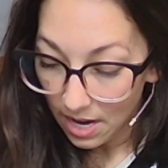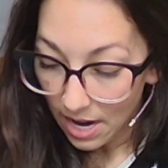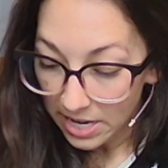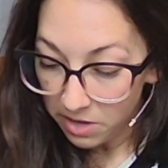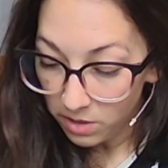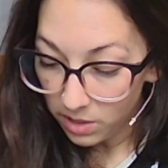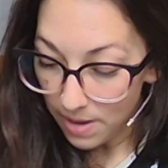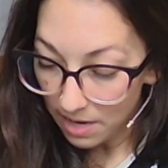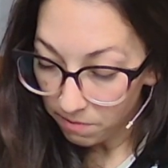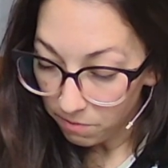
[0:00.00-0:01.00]
I used
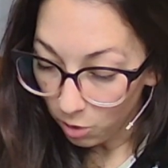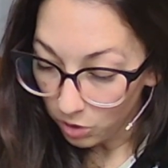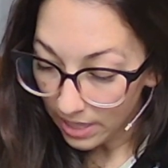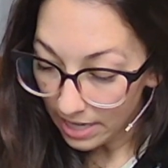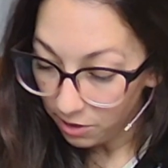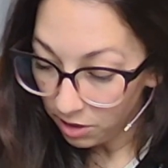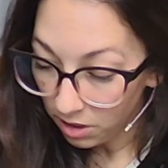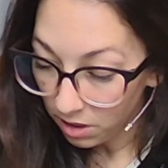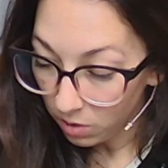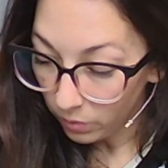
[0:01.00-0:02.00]
manifold and
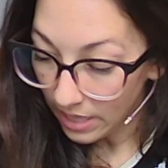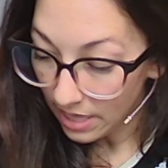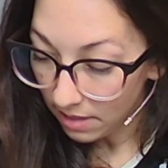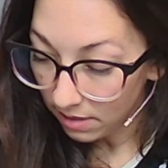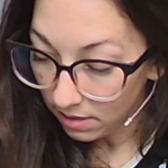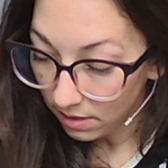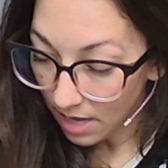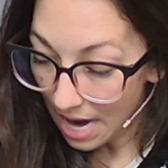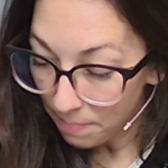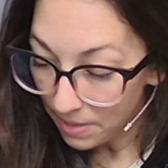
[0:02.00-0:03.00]
took 3
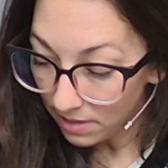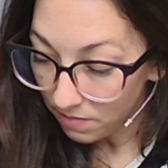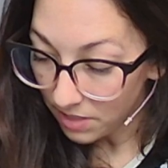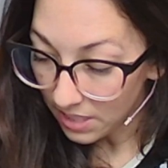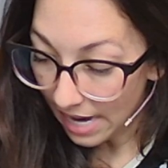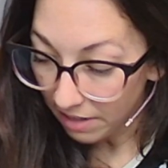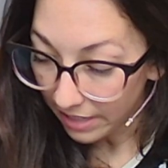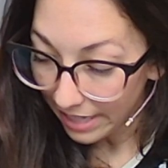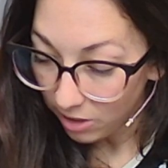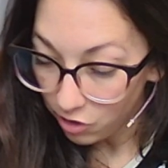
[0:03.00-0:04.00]
copies of the
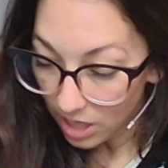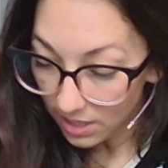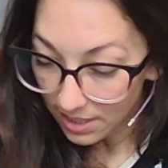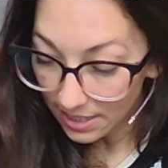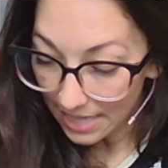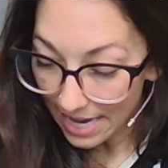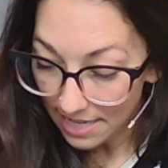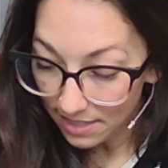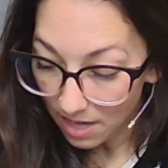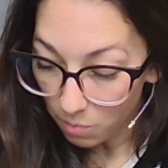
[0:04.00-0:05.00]
diary, just as I
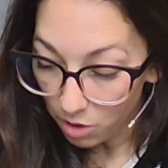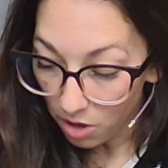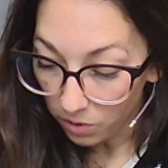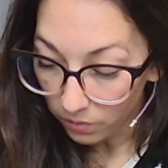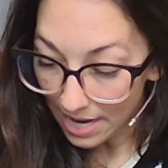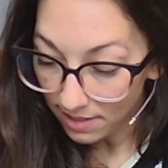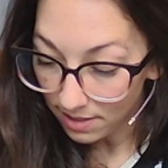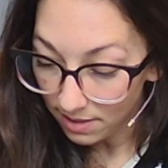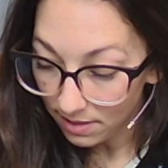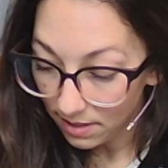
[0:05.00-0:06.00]
had done with all the
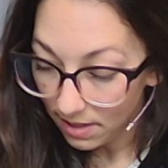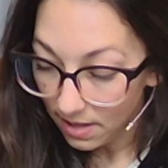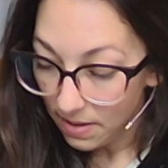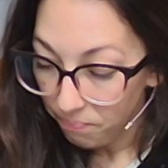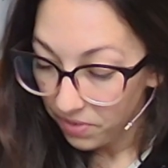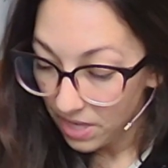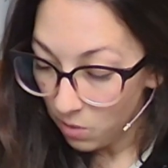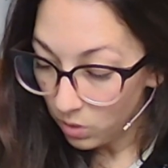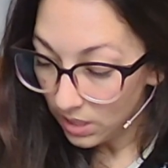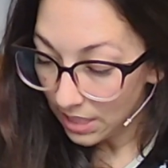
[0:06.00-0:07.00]
rest.
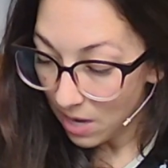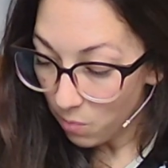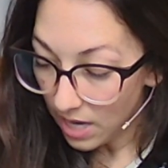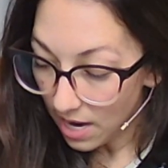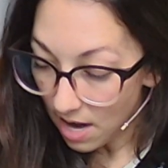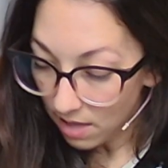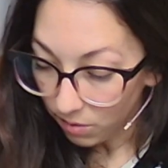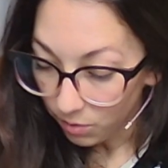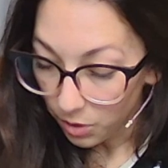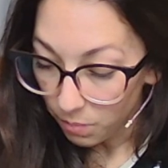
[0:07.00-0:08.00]
It was late when I got
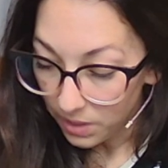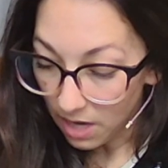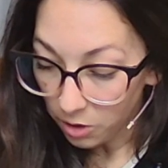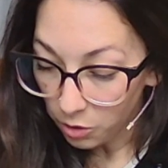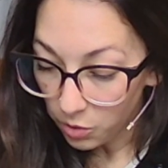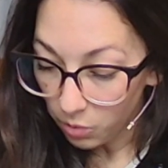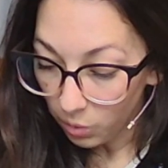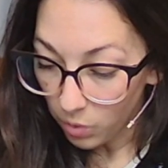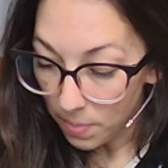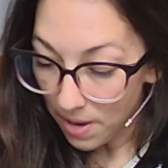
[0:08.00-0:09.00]
through, but Dr.
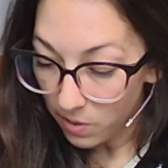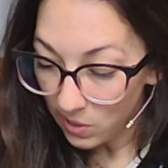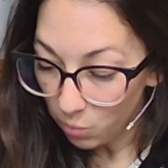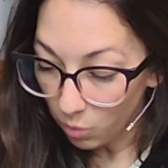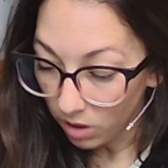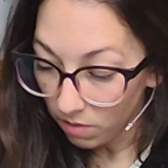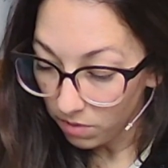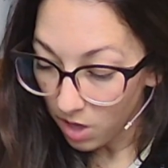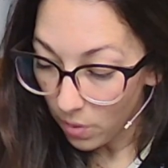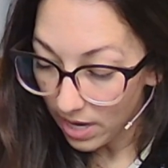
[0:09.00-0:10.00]
Seward went about his work of
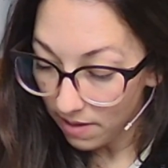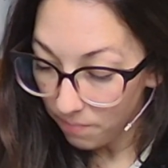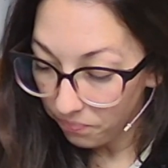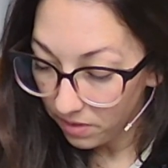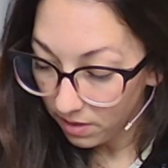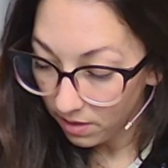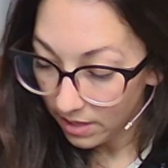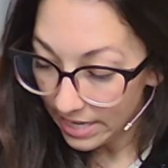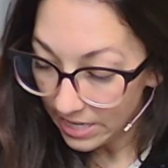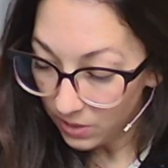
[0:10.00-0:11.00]
going
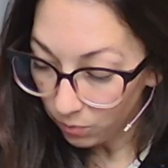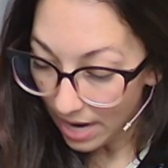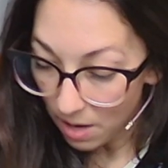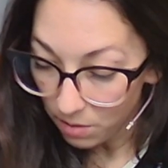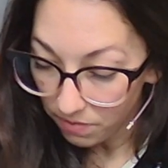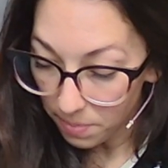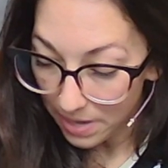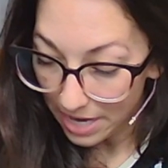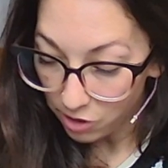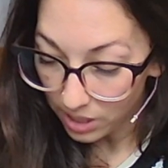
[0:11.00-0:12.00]
his round of the
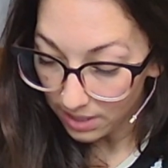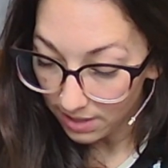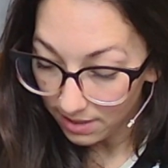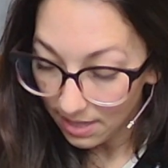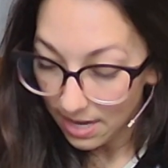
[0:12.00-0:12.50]
patients.